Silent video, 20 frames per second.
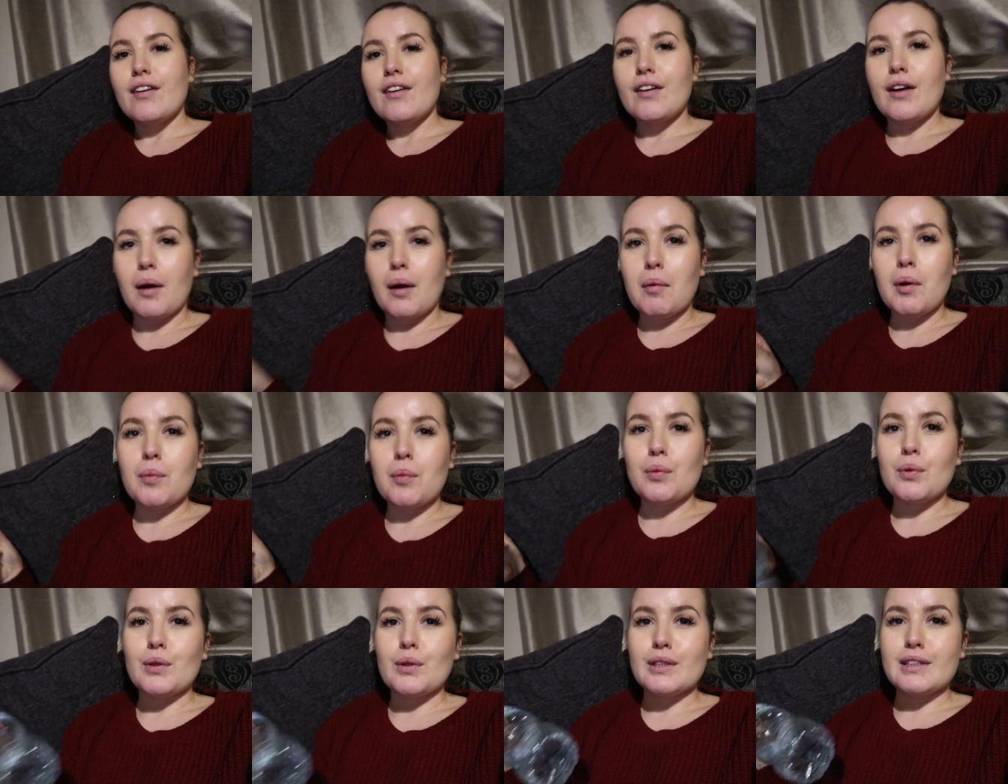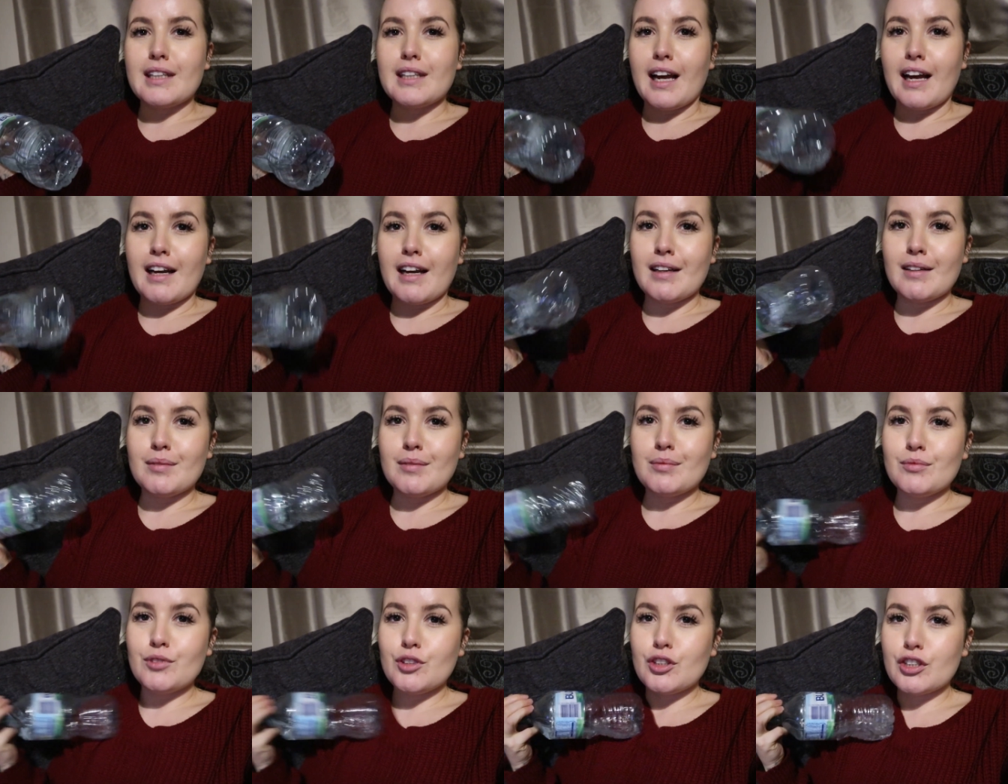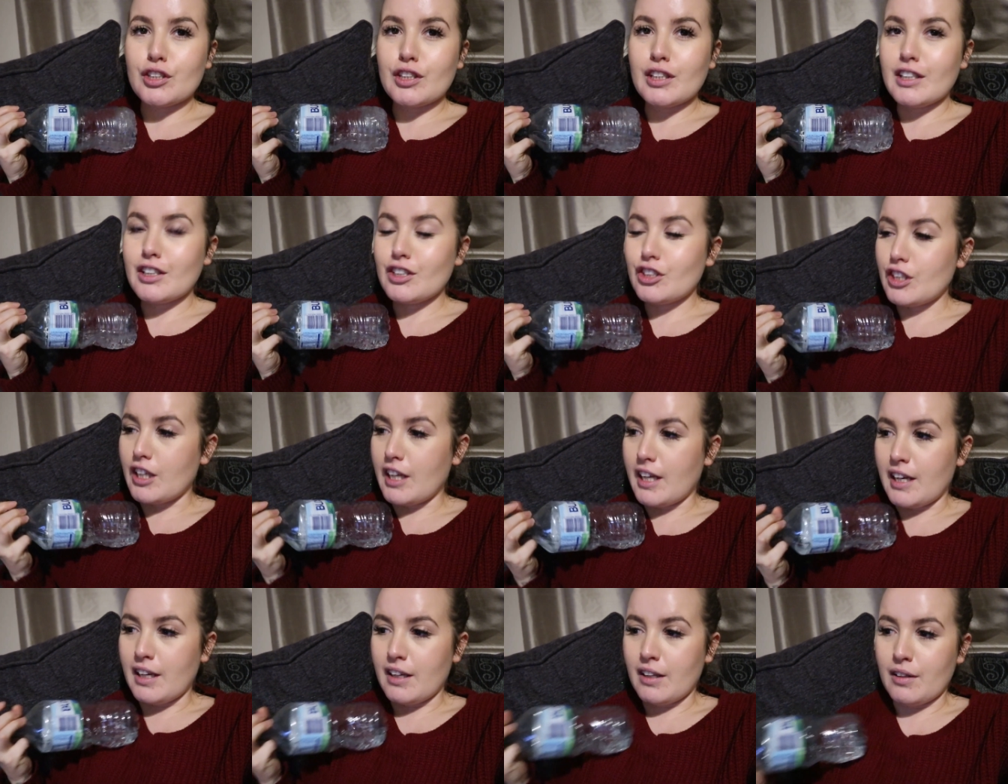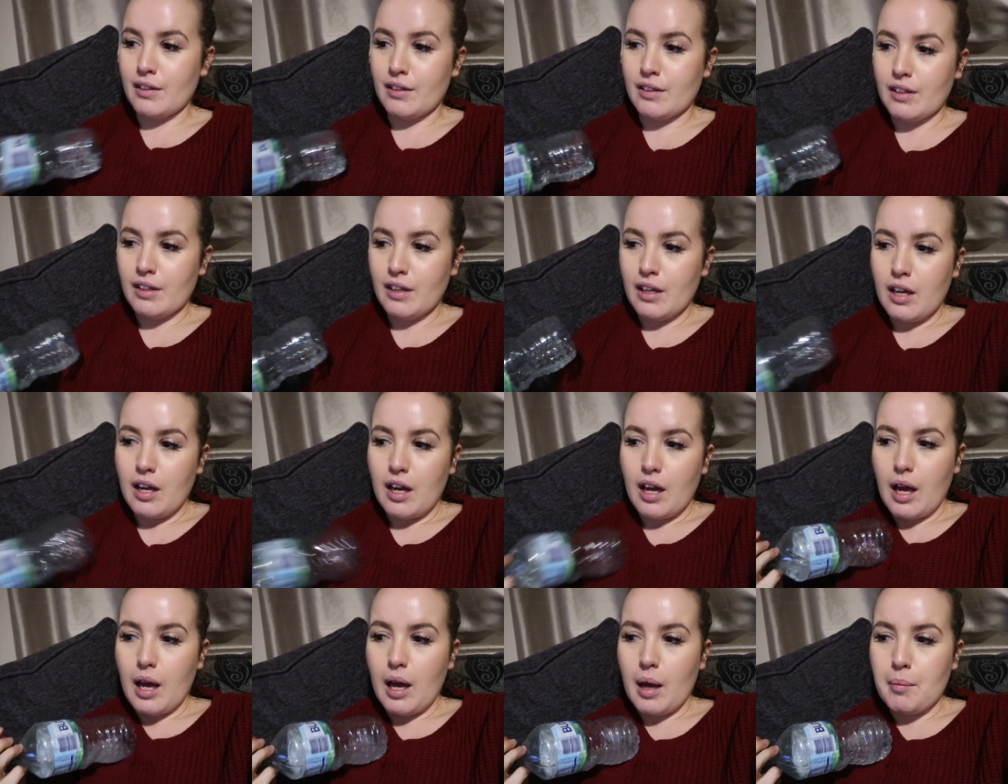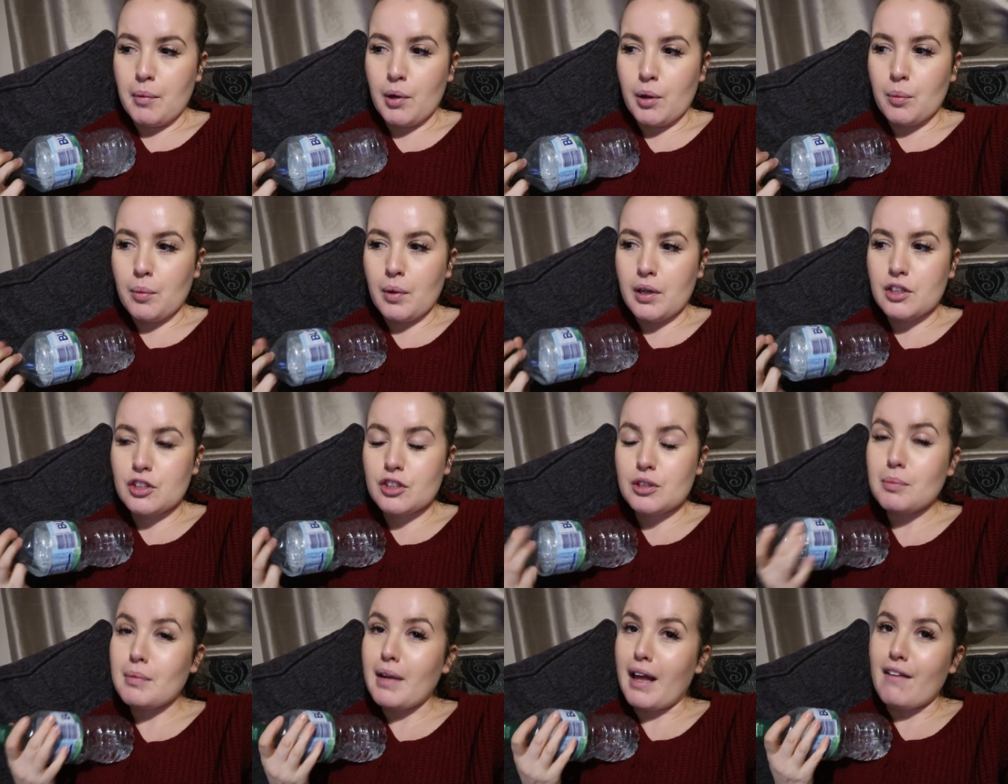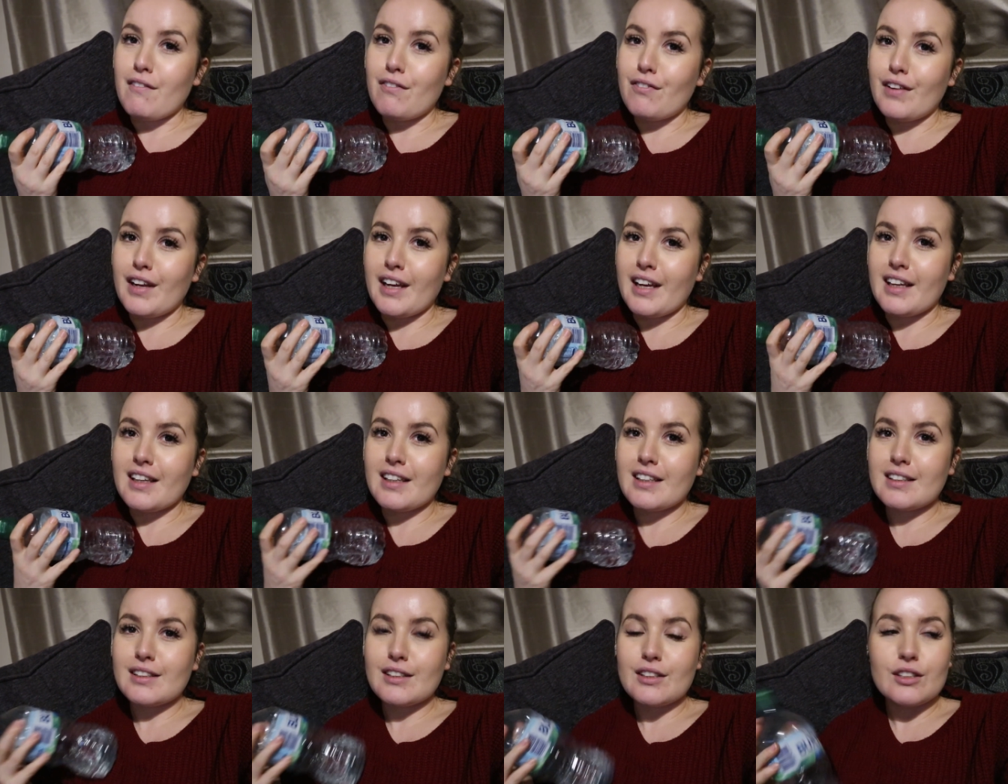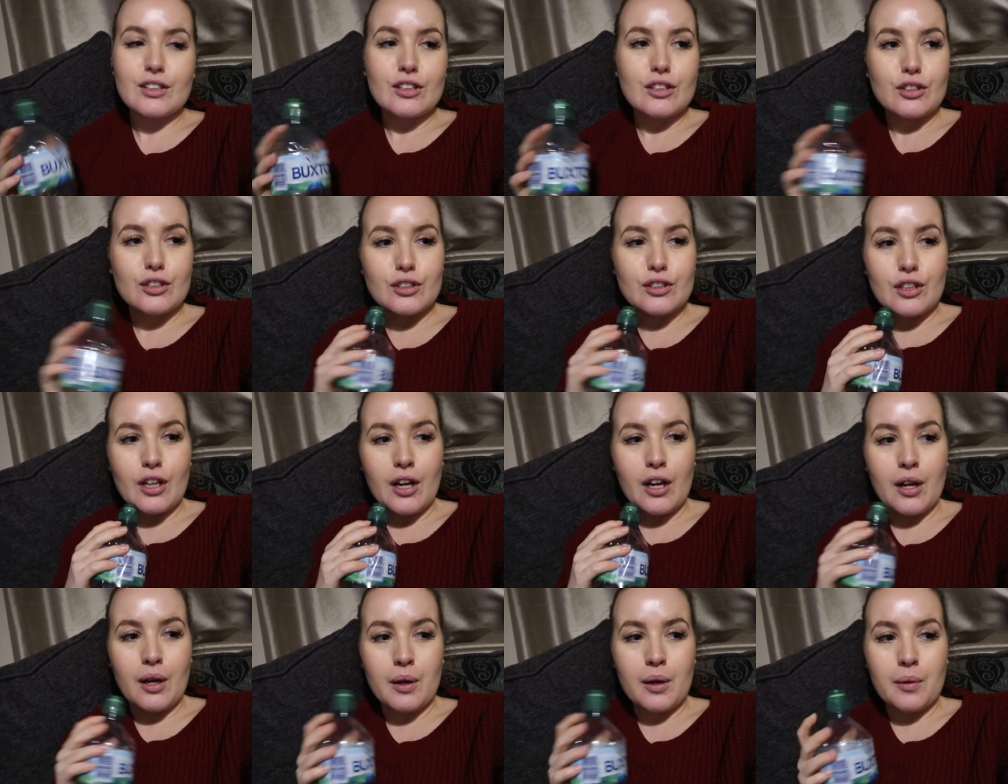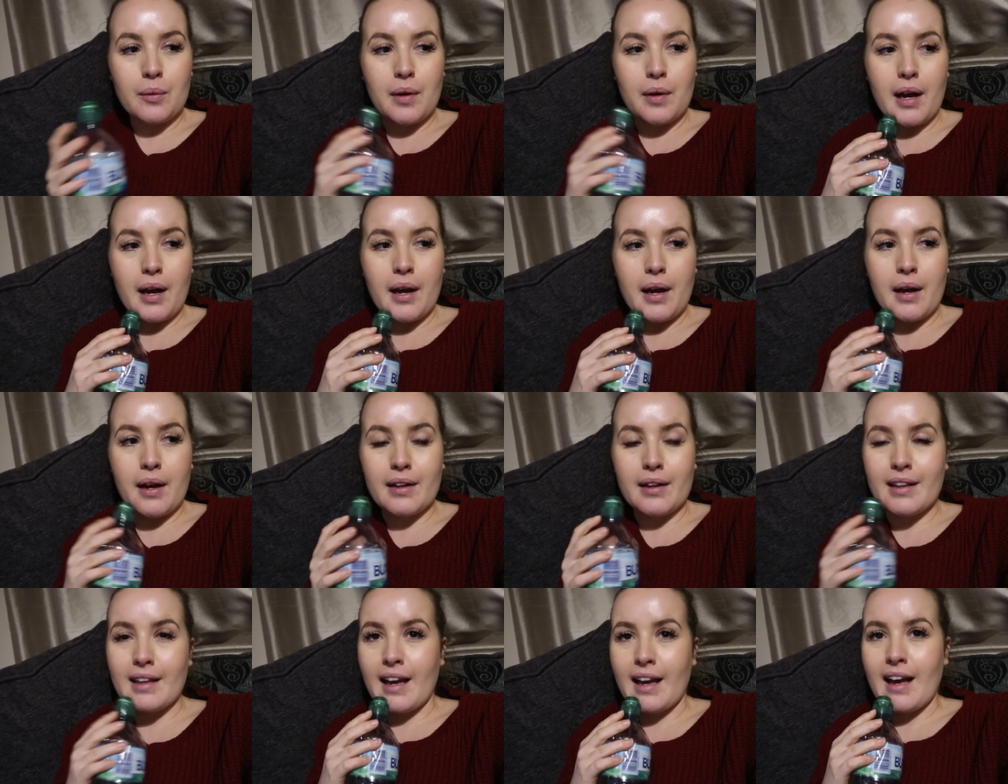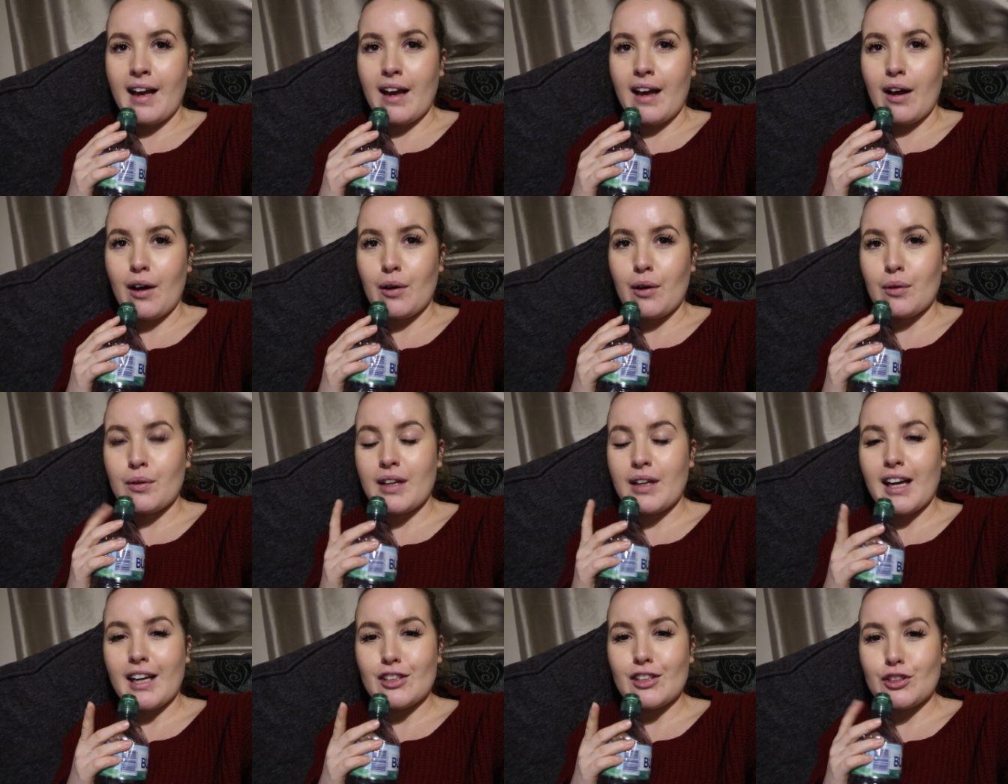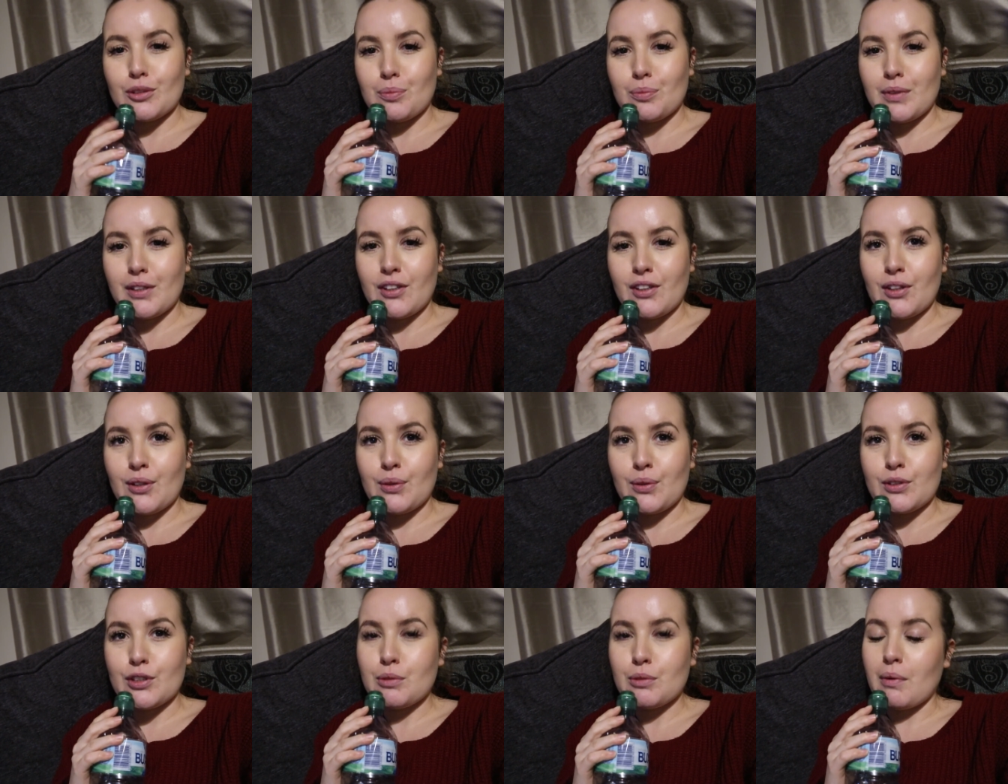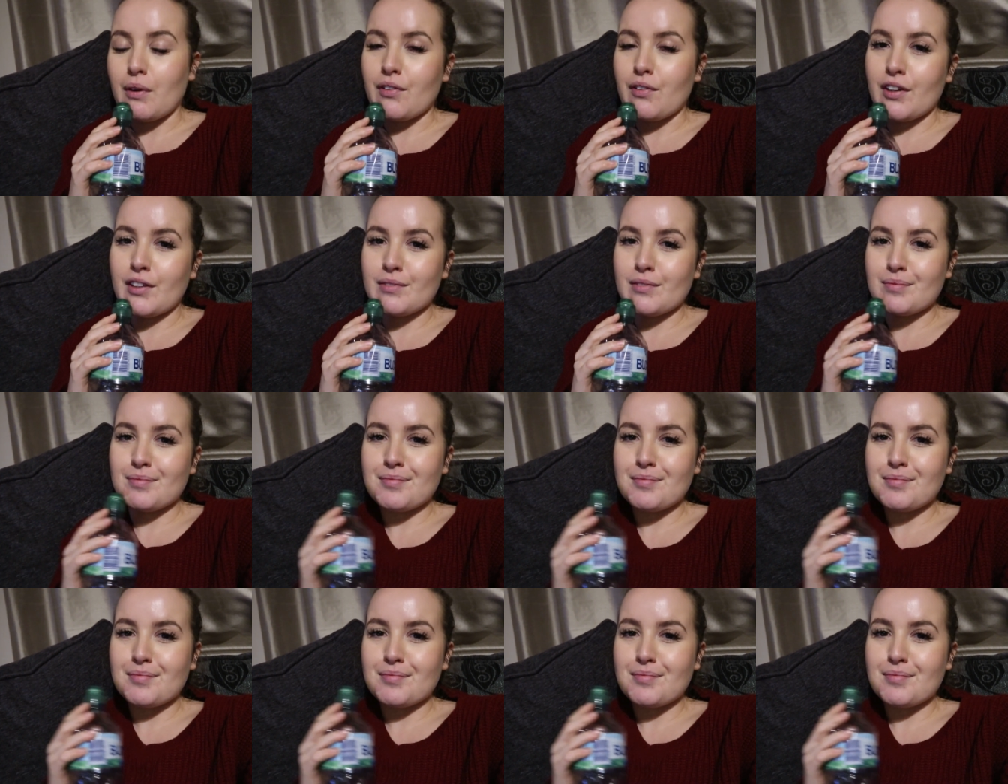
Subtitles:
Got my water, just gonna chill, might watch some Netflix. So yeah, I'll catch up with you tomorrow.